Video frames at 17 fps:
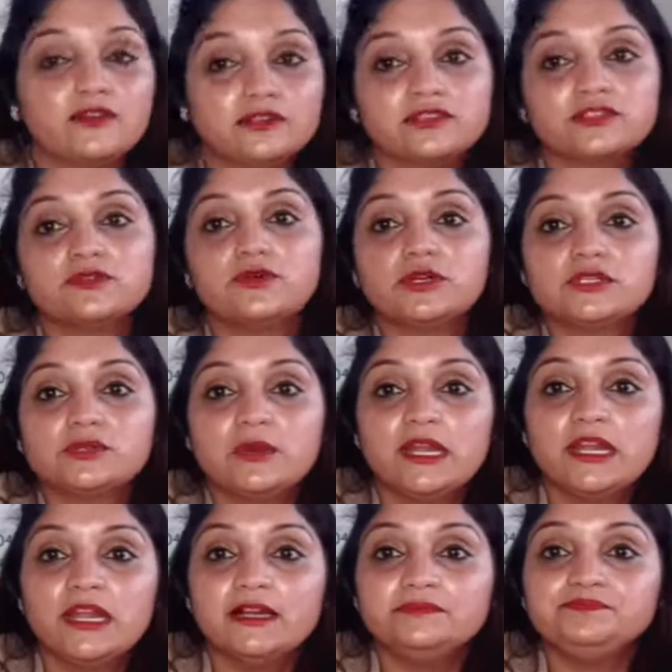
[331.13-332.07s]
can also go to
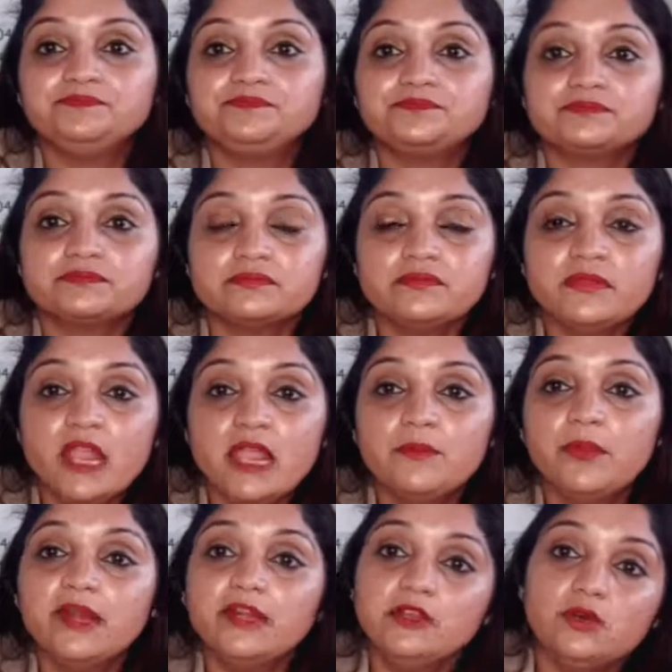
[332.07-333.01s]
India,
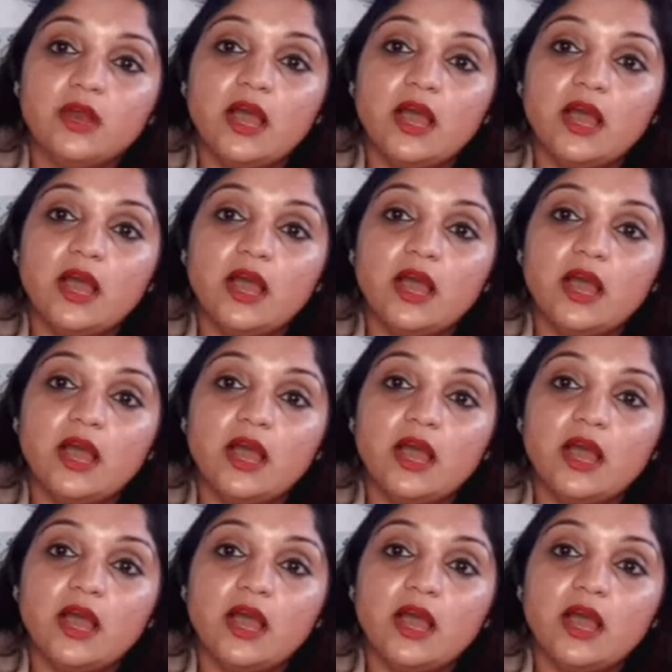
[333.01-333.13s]
but